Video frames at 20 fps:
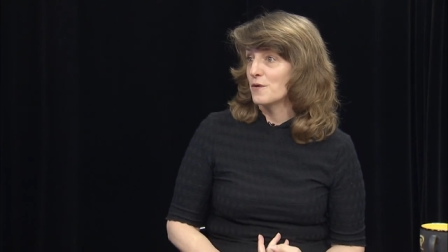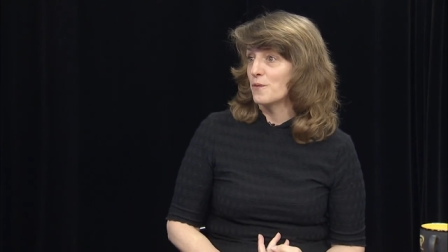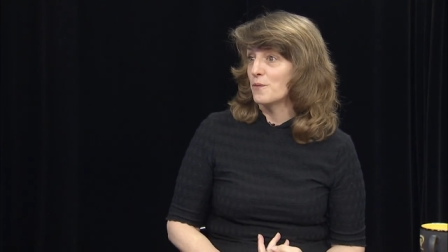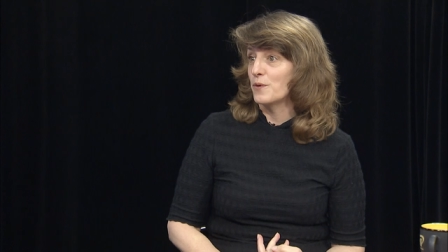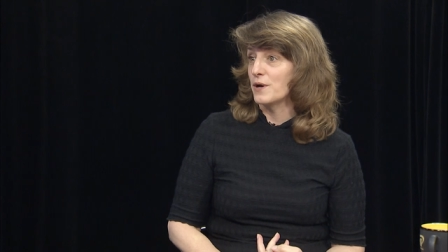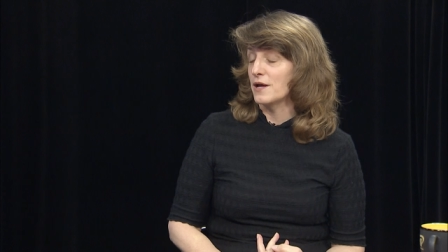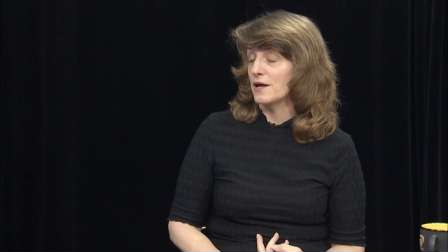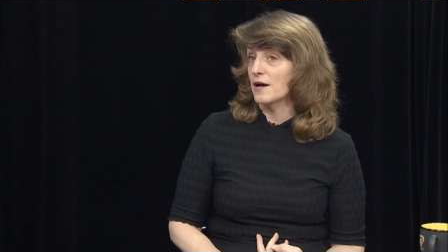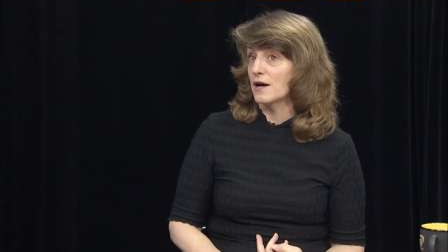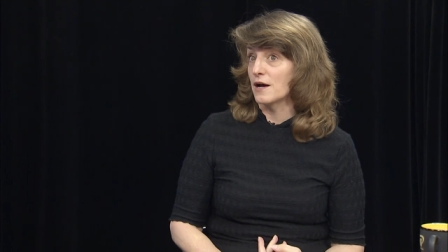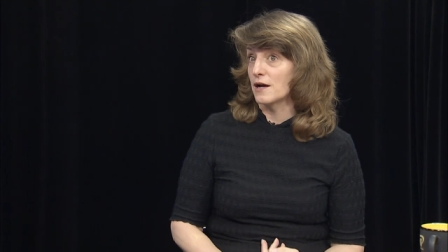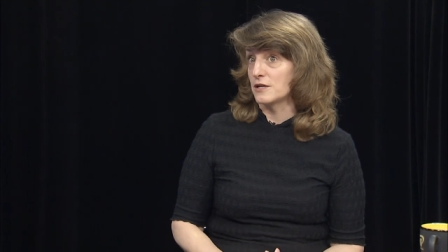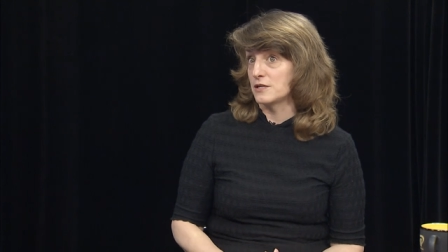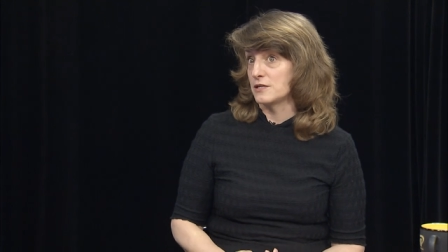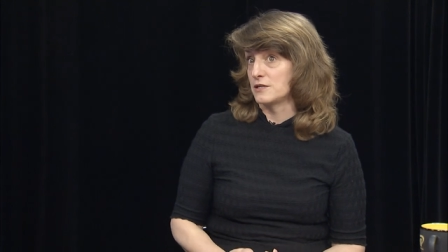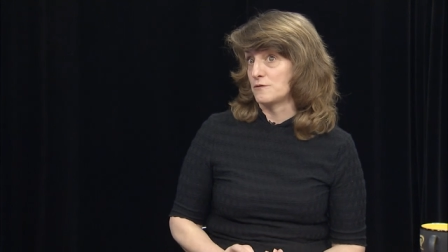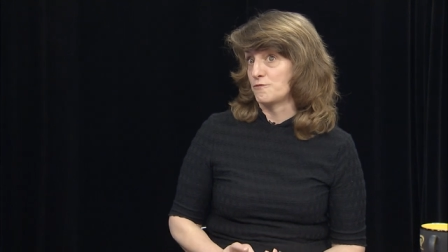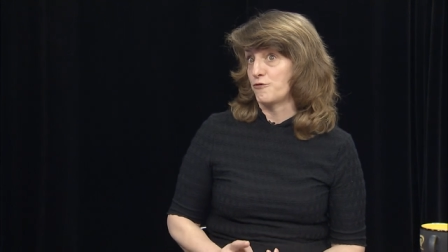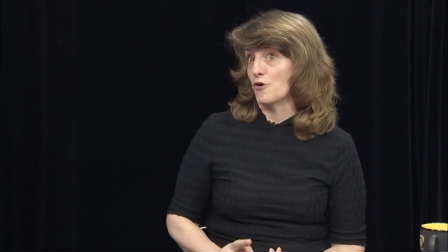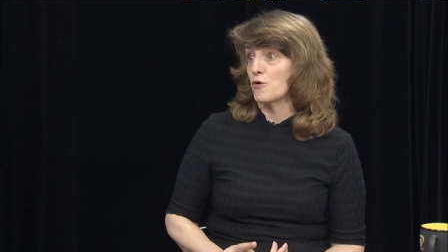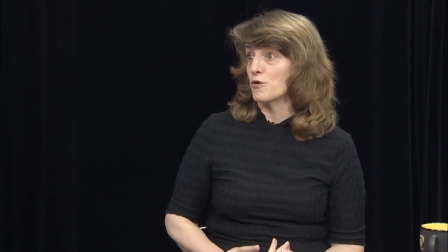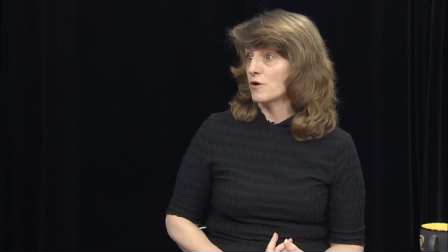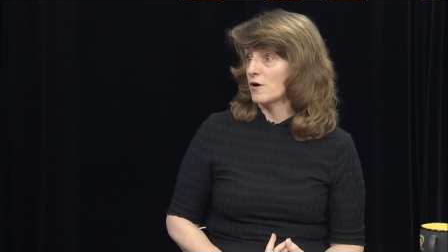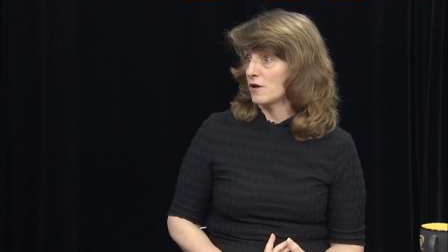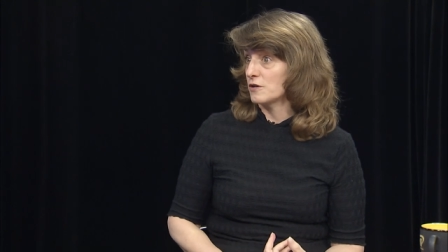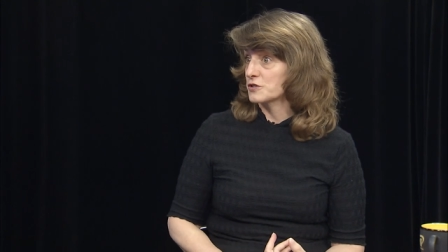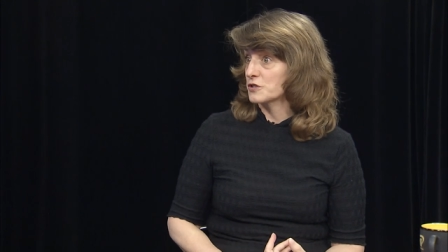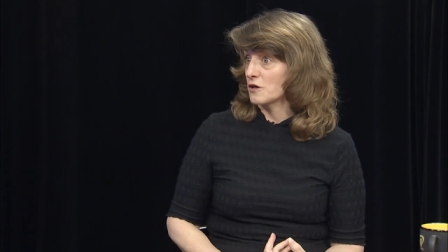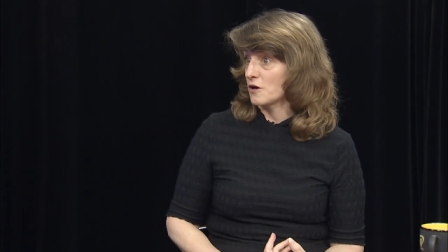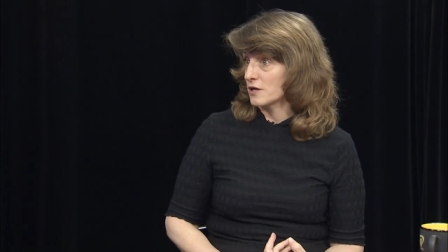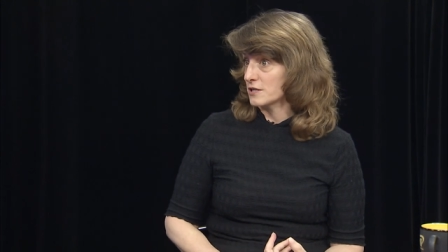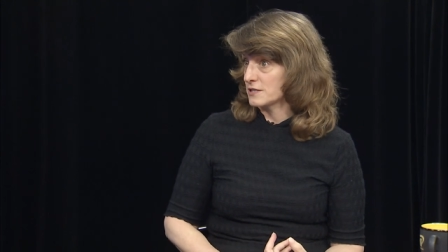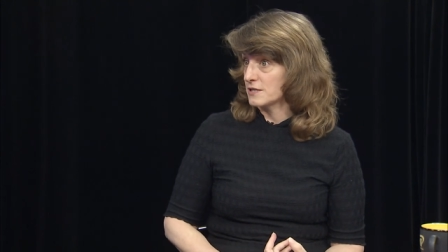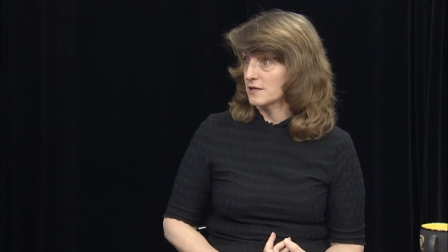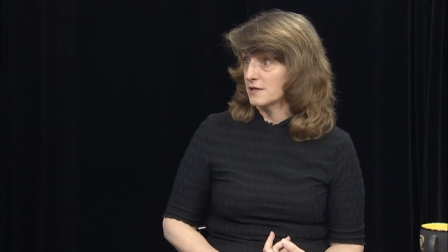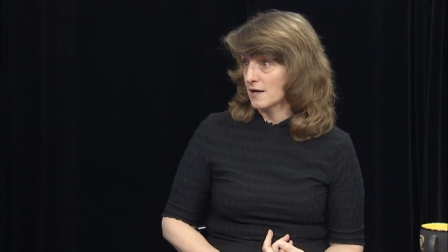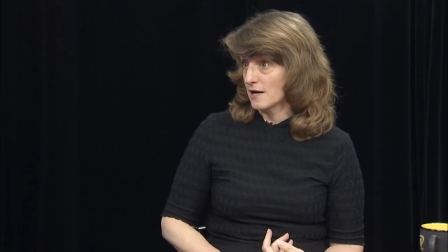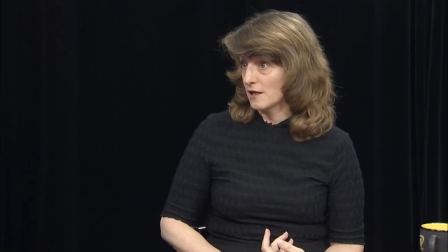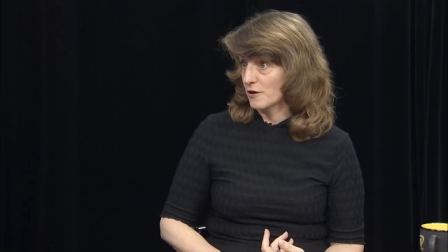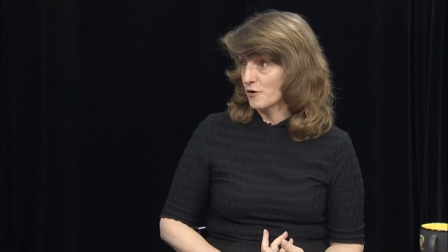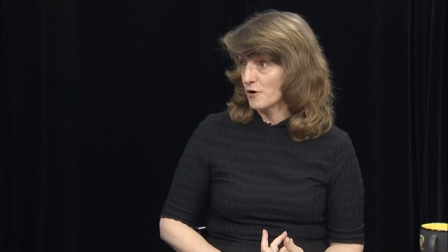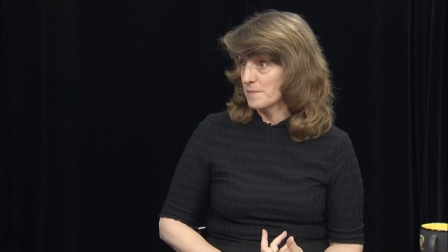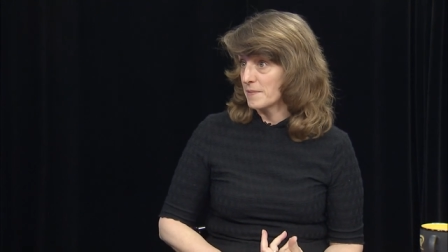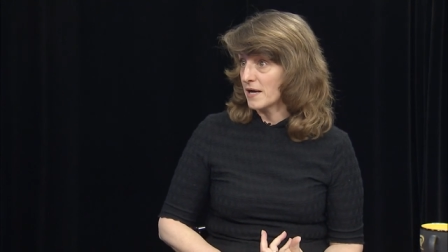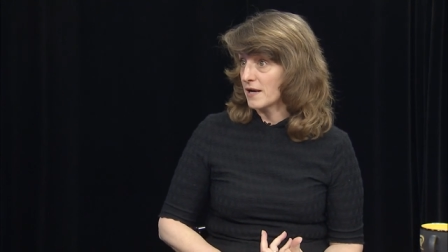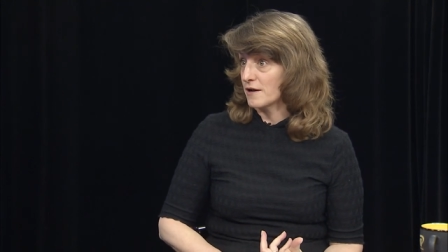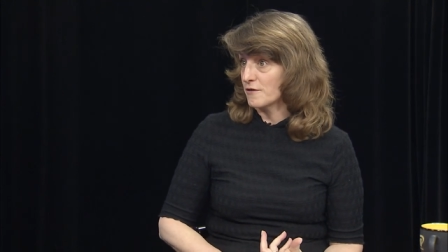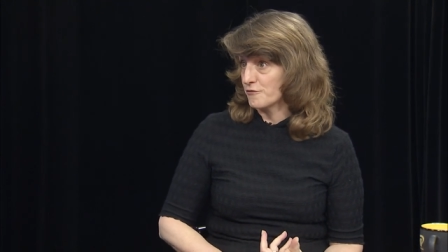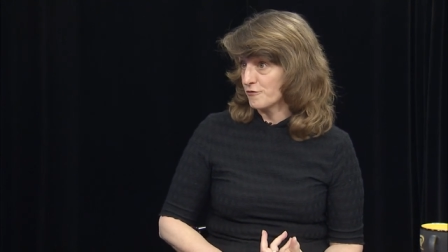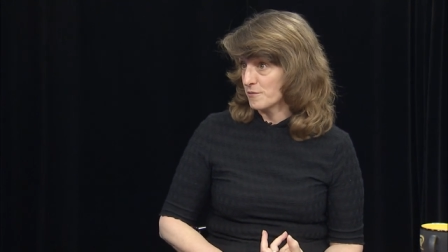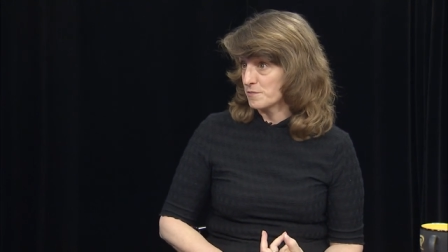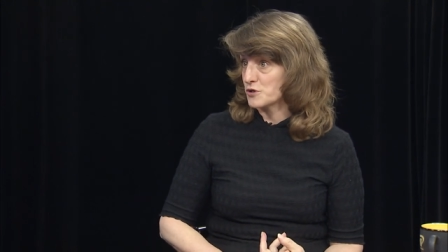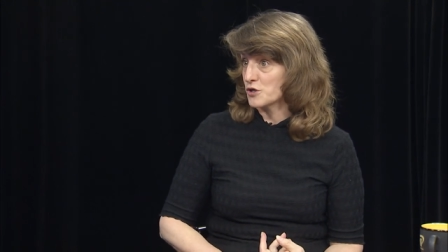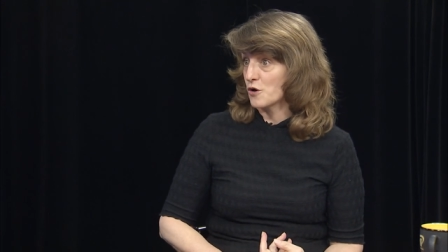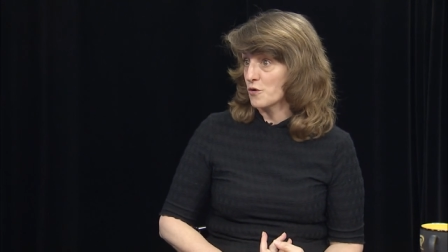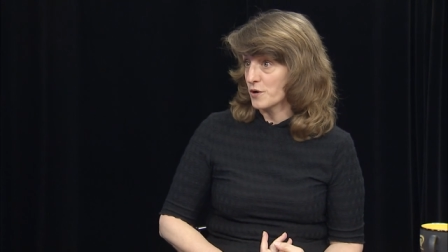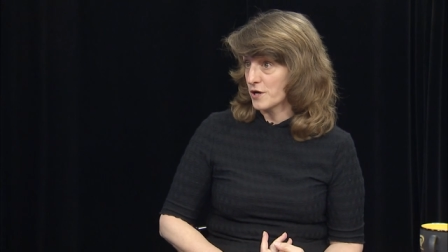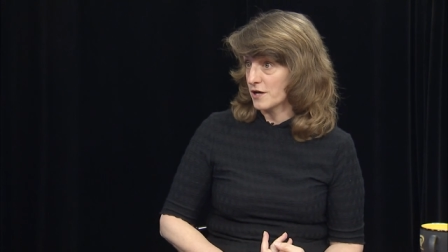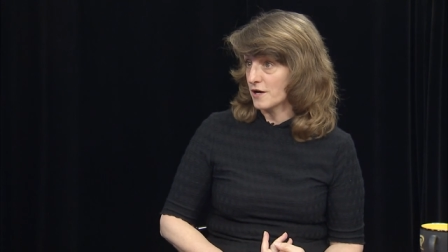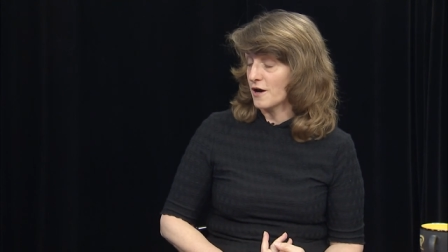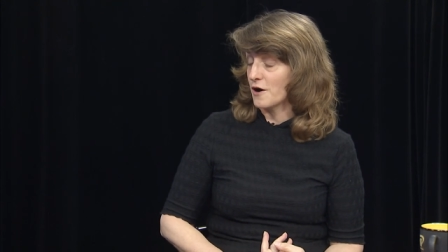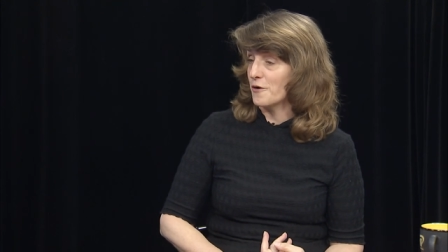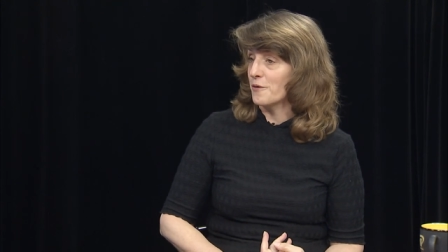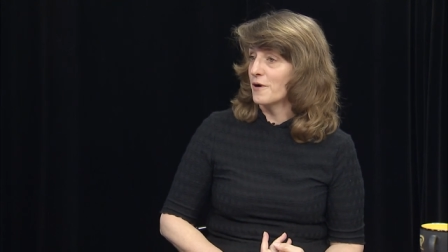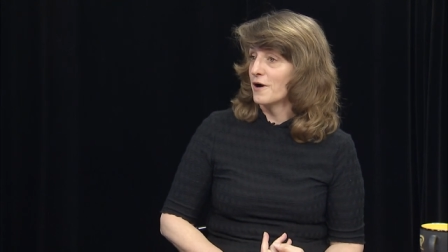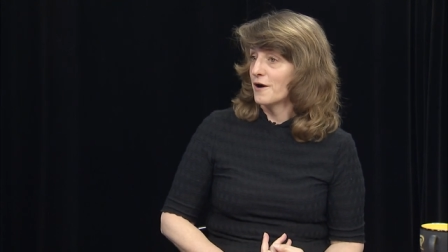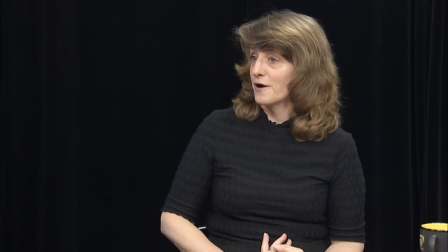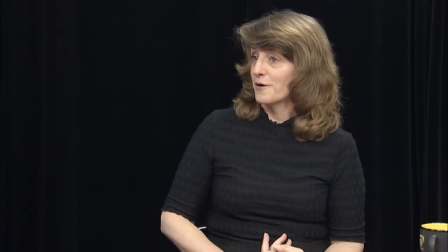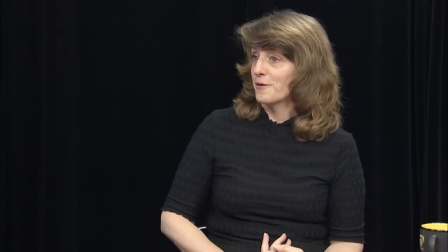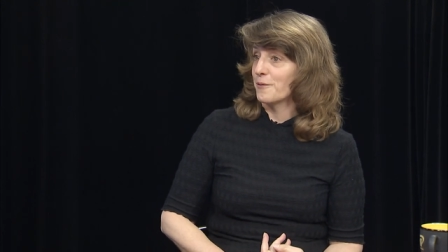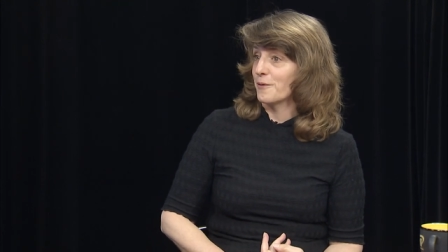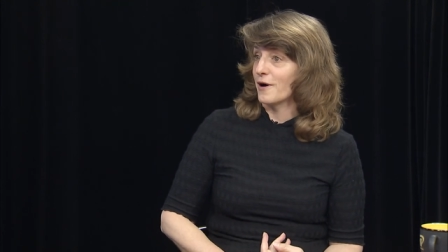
We uh, phone calls cost a dollar oh, a minute ton. from Tokyo, Absolutely.